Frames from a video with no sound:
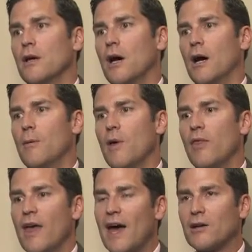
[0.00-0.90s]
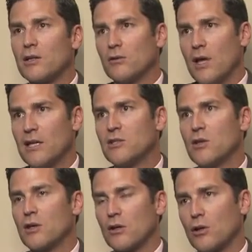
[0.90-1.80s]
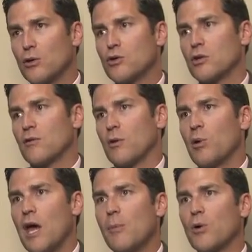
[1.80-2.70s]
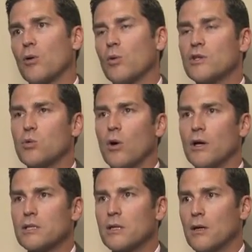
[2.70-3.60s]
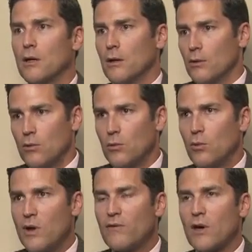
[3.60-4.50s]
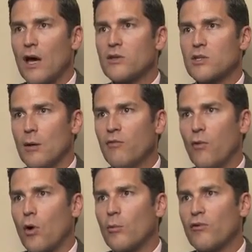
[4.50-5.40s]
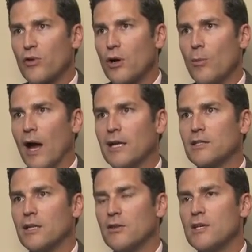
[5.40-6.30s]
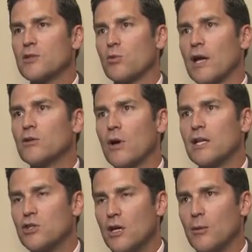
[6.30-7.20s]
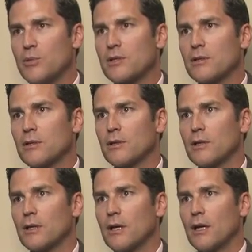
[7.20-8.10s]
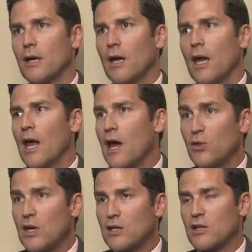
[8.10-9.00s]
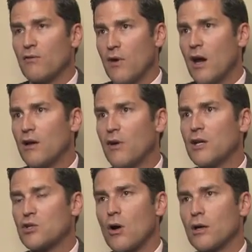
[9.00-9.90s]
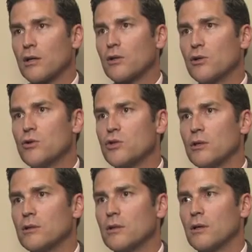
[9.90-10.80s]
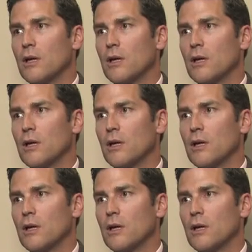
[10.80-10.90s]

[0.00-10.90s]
And that led to the conclusion of the paper, which was, we've got some form of thermite in these red-gray chips. And I think it's a very, very strong conclusion.